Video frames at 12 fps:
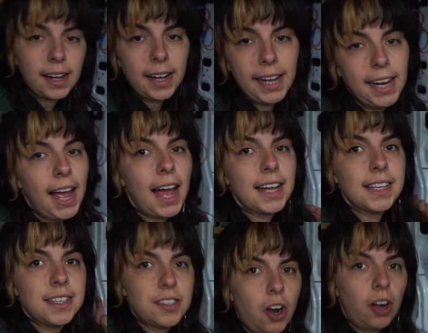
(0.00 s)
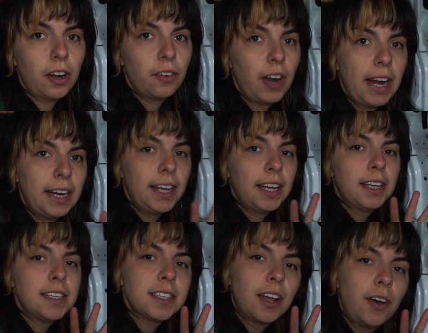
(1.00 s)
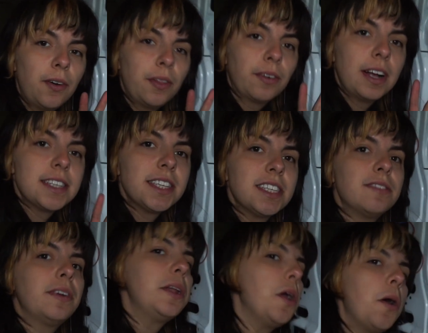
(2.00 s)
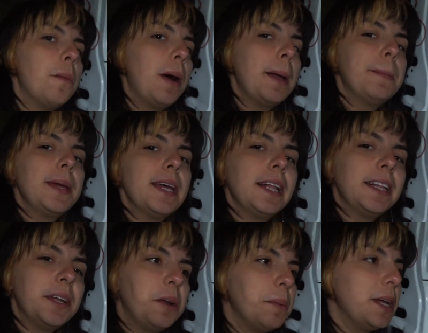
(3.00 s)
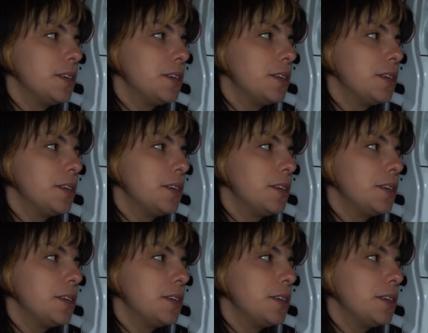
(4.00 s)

It has started raining, so the rest of this video might be a little bit